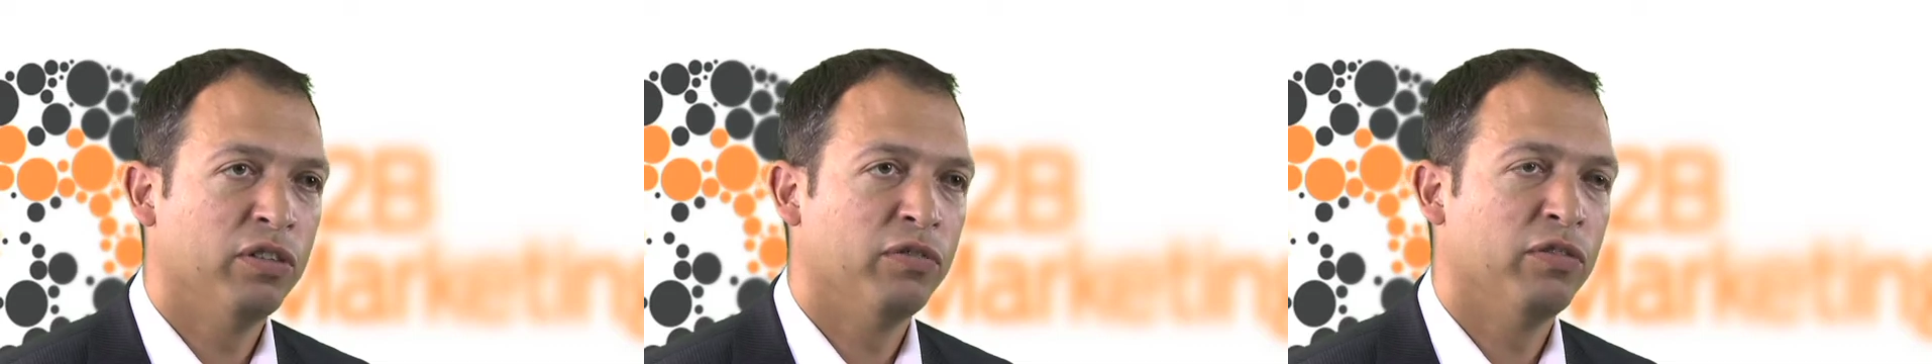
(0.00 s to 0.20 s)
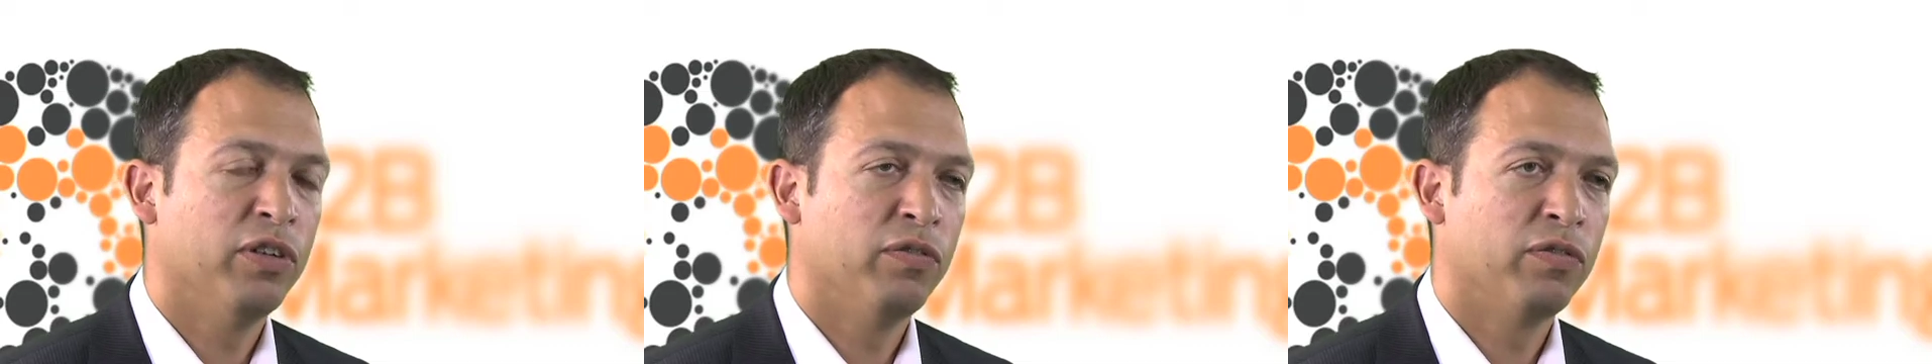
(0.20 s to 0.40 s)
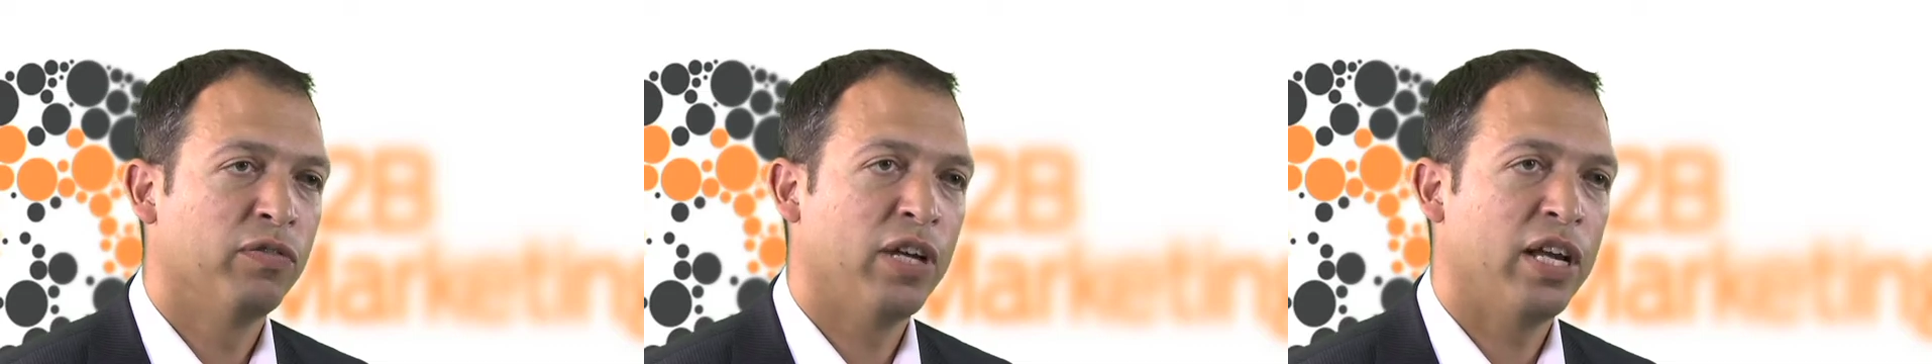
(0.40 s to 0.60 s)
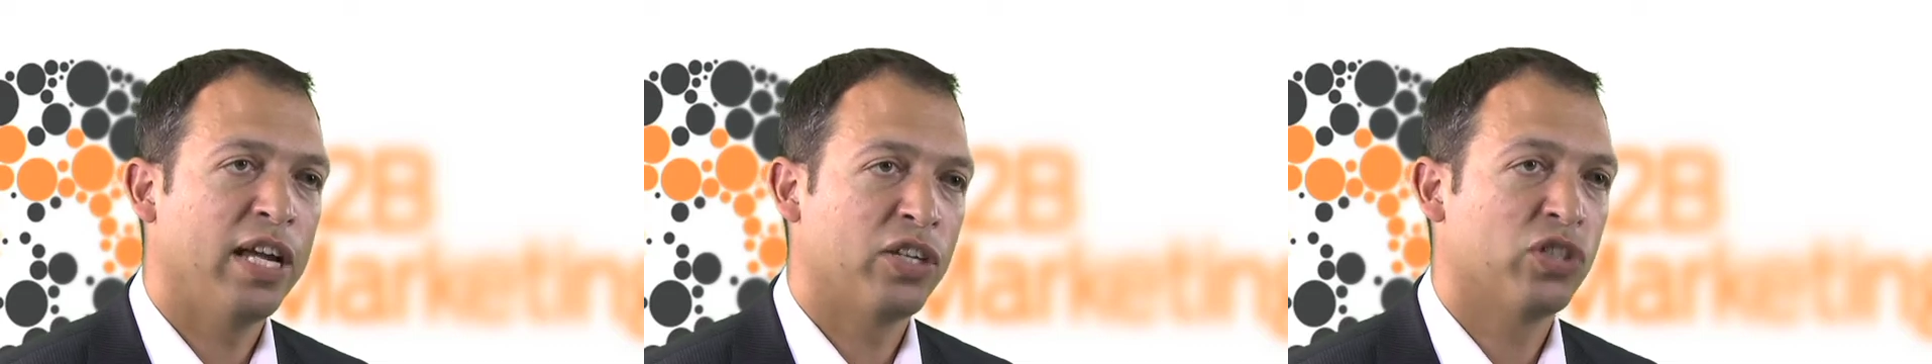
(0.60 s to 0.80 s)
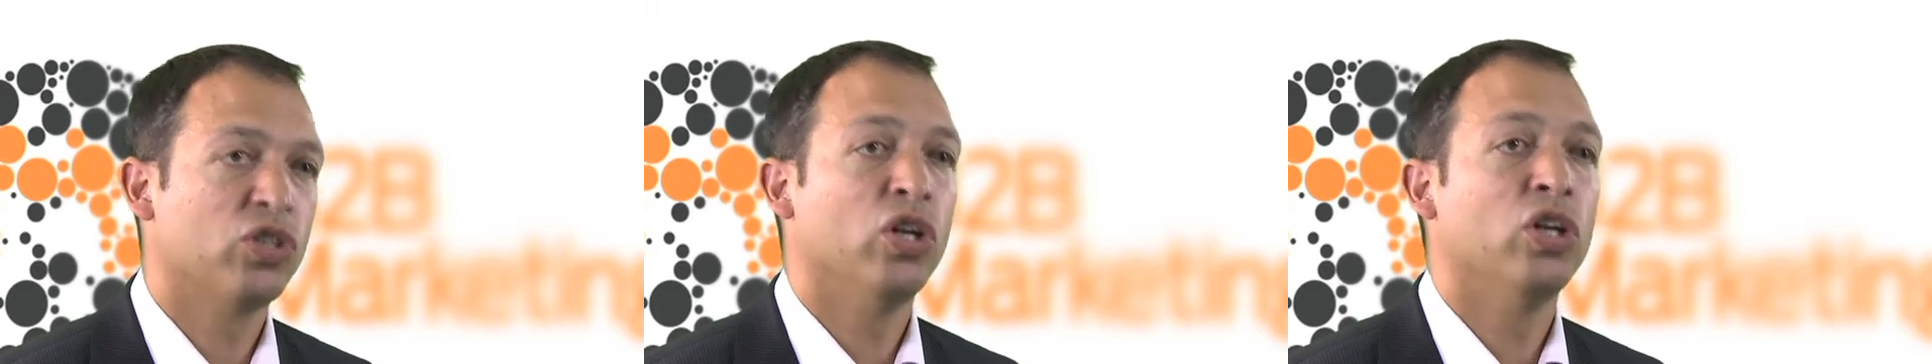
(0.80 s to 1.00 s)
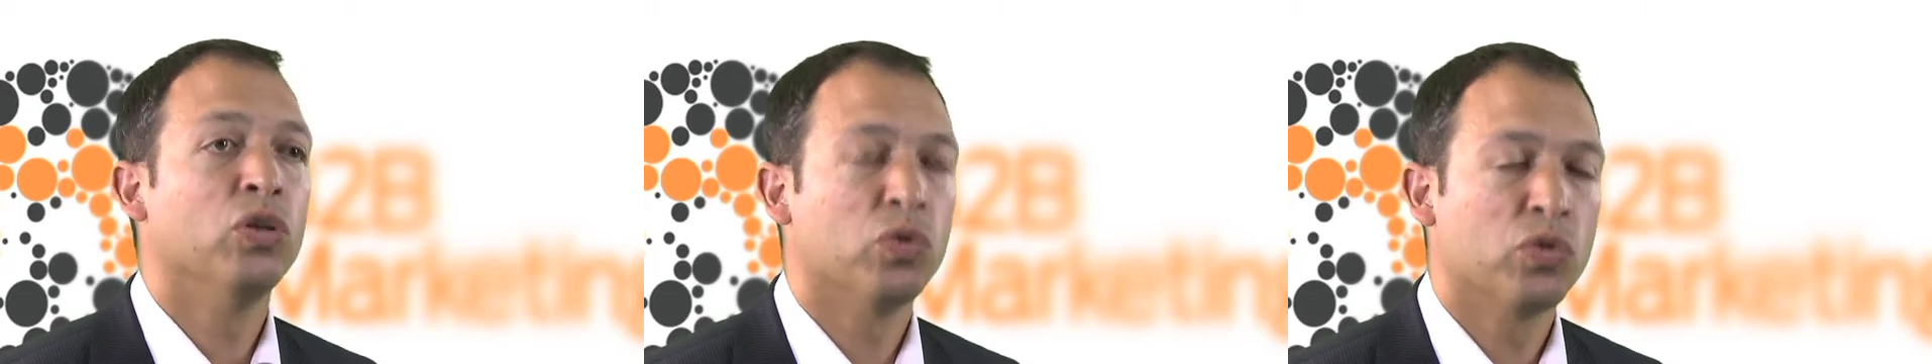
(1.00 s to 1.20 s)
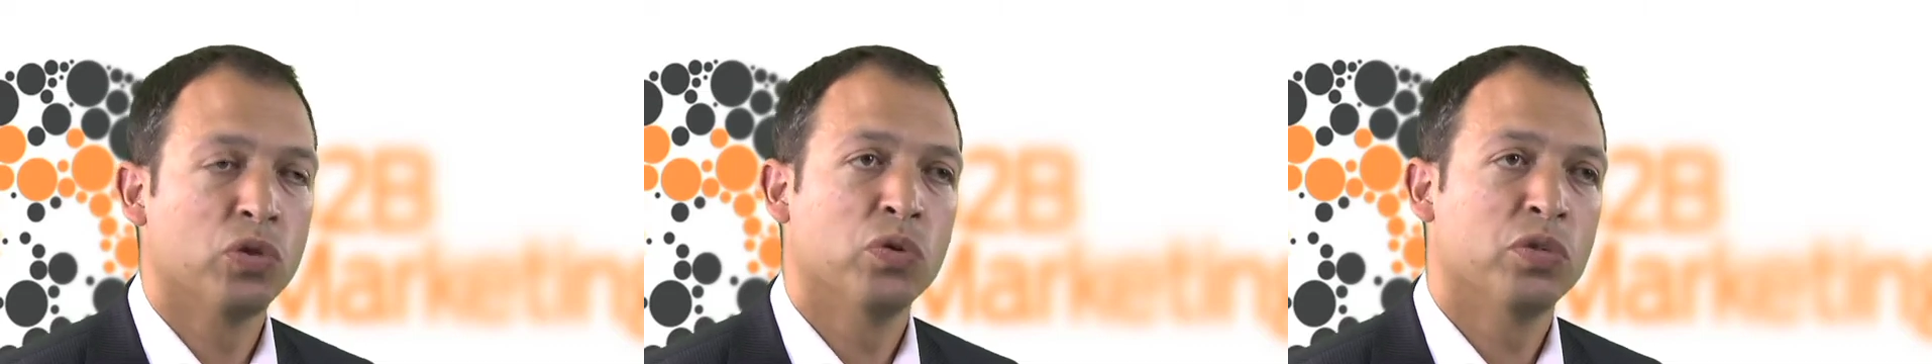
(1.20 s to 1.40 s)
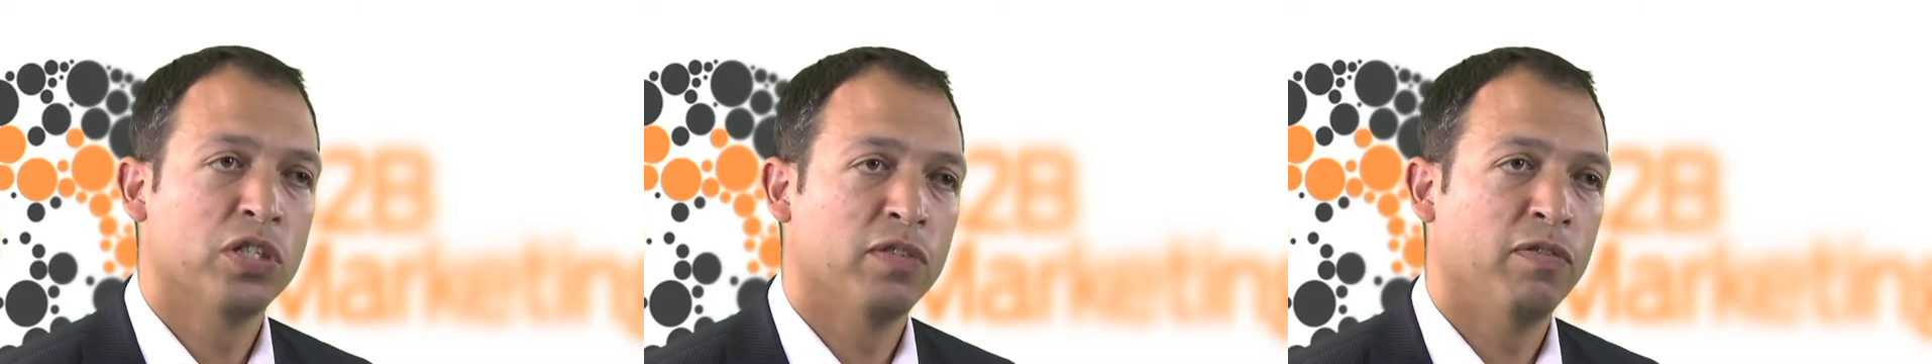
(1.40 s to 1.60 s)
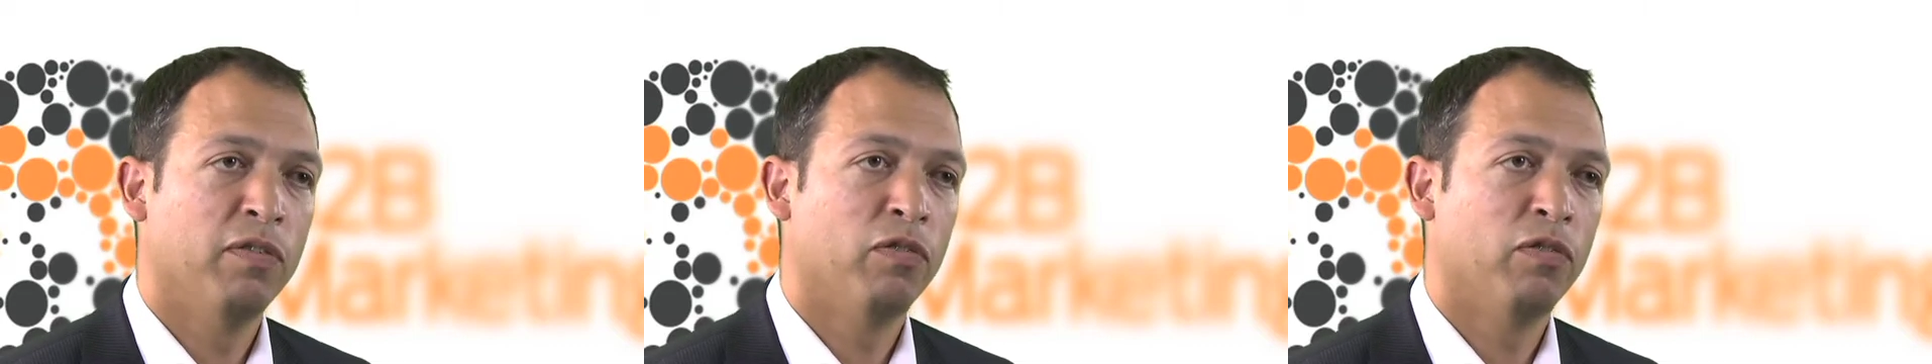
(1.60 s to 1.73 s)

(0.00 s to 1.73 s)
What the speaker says: of external sources of